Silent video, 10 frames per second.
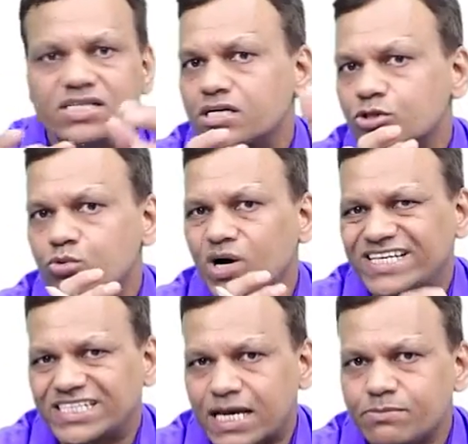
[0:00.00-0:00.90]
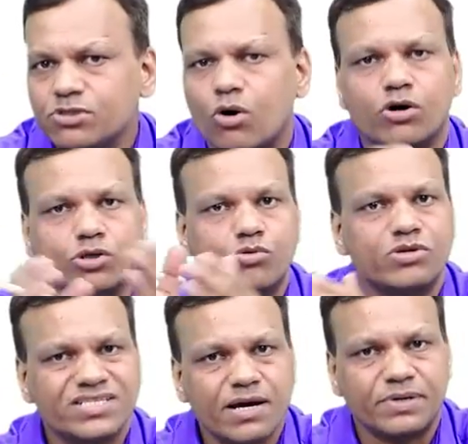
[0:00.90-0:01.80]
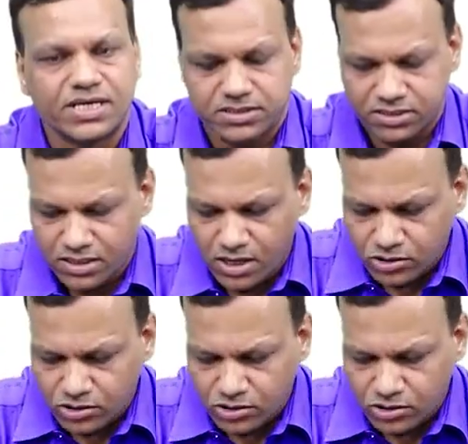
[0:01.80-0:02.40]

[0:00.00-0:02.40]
either through enzymes or through receptors.